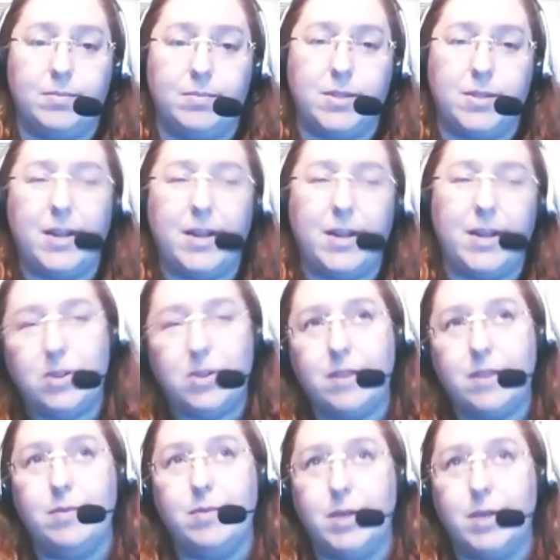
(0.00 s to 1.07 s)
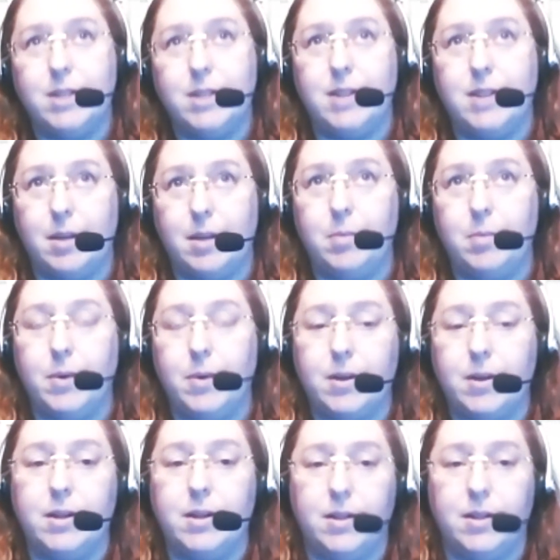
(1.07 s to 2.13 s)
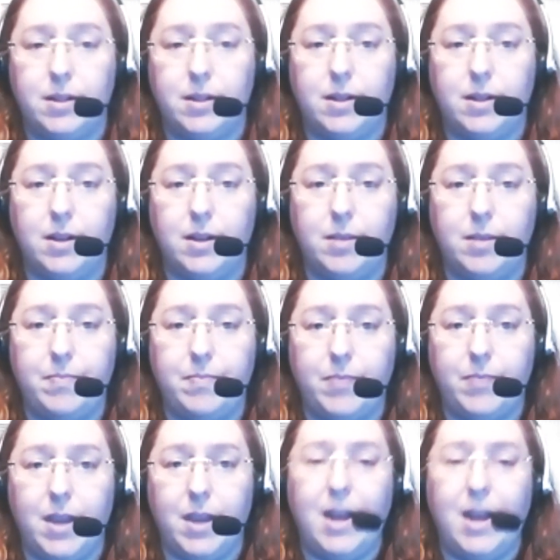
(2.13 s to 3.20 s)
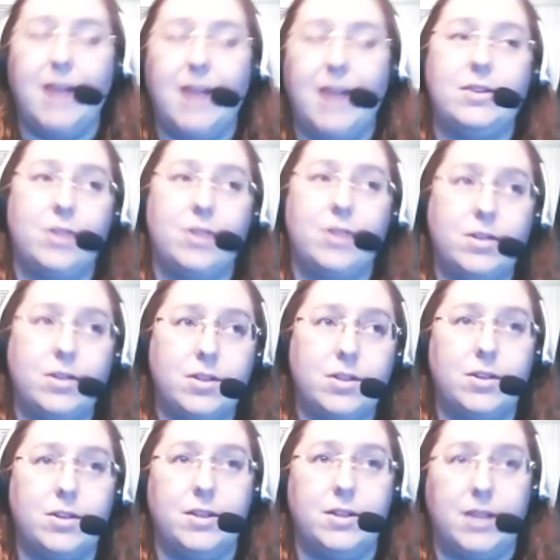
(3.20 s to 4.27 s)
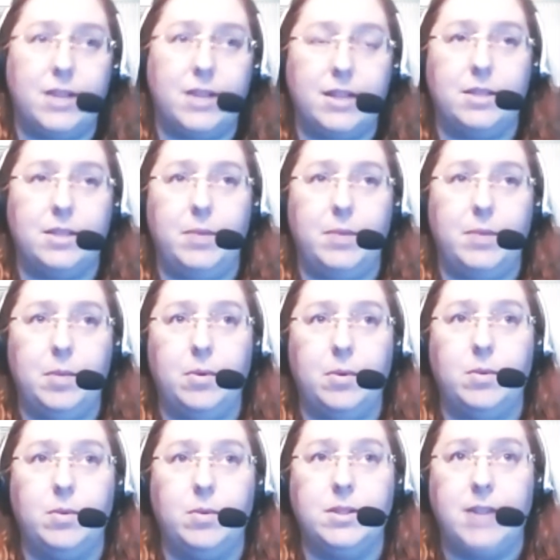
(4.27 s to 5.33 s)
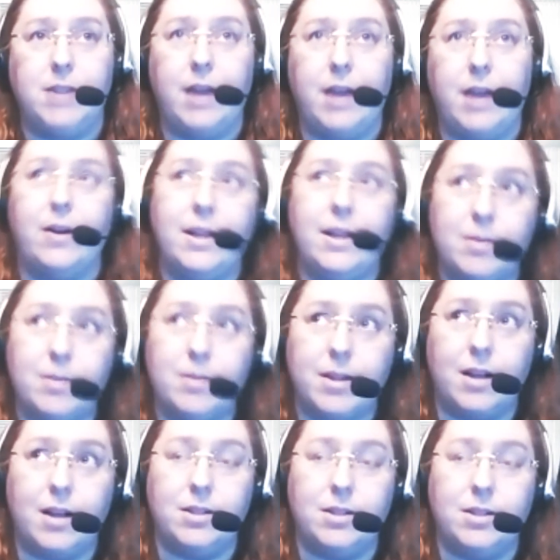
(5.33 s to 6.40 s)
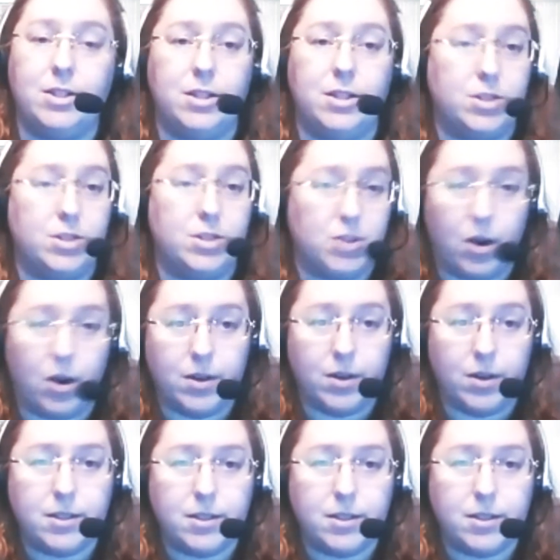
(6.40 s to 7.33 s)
So that's sort of more the second book. Um, and there's also certain things that people will say are in the mythology that just aren't.